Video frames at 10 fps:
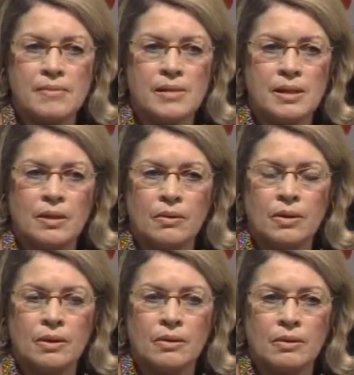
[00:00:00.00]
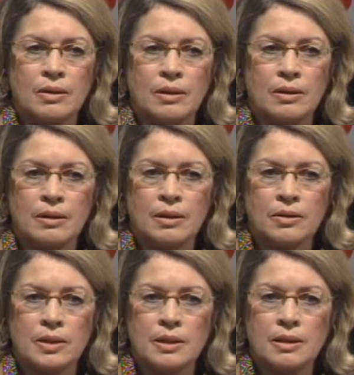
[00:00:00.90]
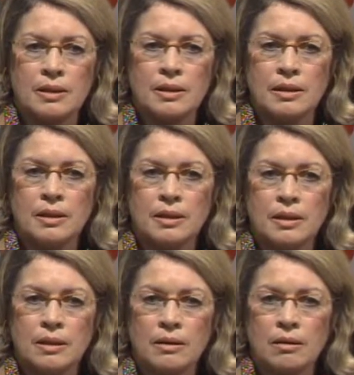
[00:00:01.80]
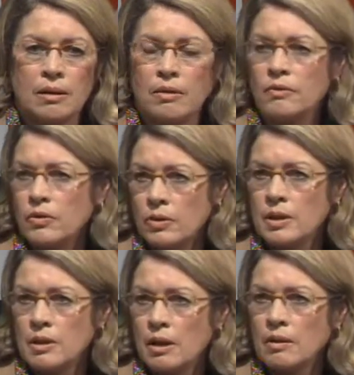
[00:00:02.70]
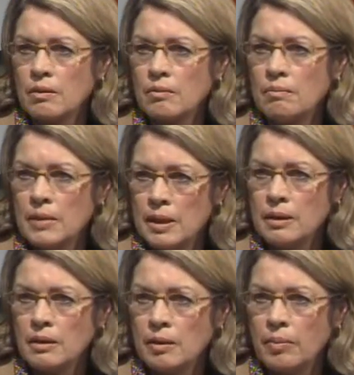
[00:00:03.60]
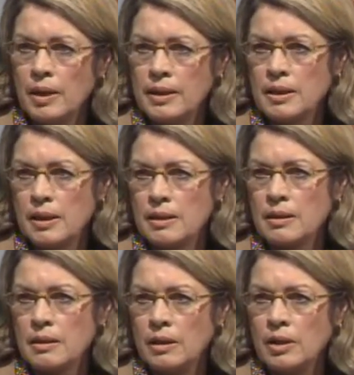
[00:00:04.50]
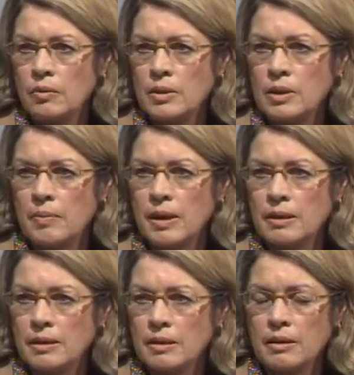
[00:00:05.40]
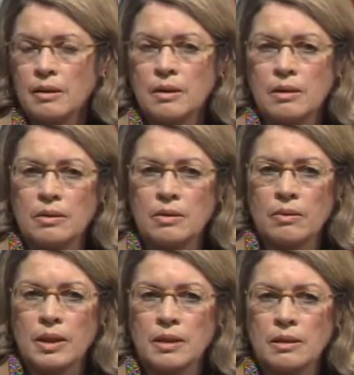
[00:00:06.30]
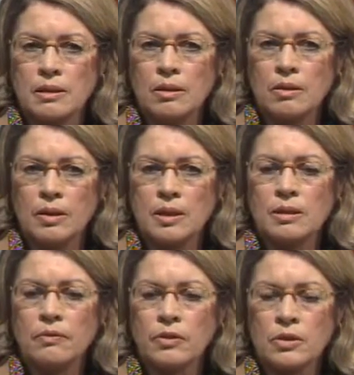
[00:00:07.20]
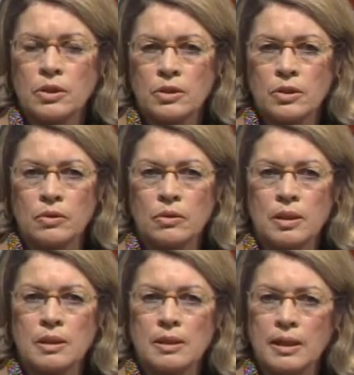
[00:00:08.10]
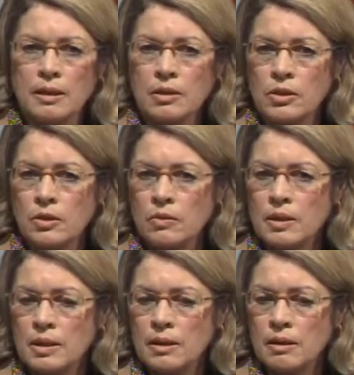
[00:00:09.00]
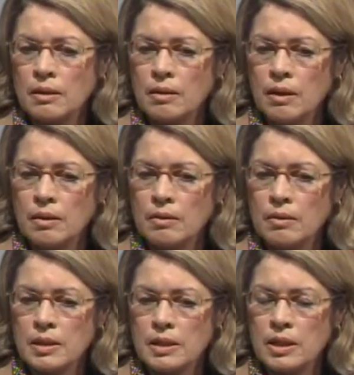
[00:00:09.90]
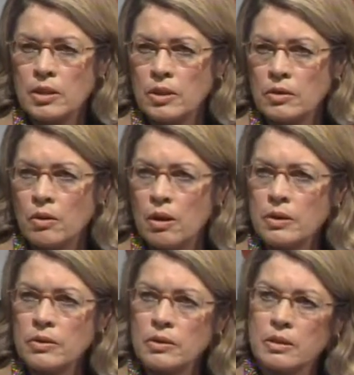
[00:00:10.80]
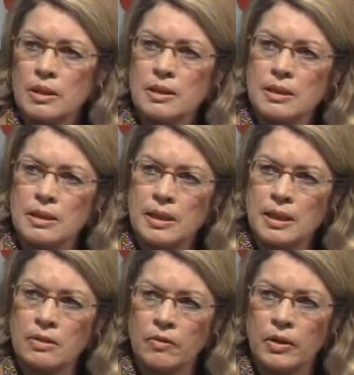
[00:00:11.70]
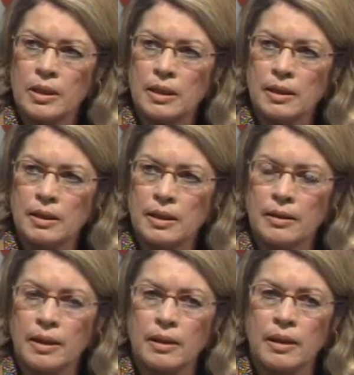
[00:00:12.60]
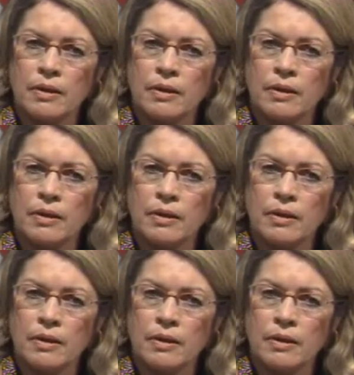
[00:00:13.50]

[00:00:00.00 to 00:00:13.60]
you know, they're just, it in our view, does not meet the blight test in any respect. So that's, you know, that's the first issue. The second issue is the state statute also states very clearly that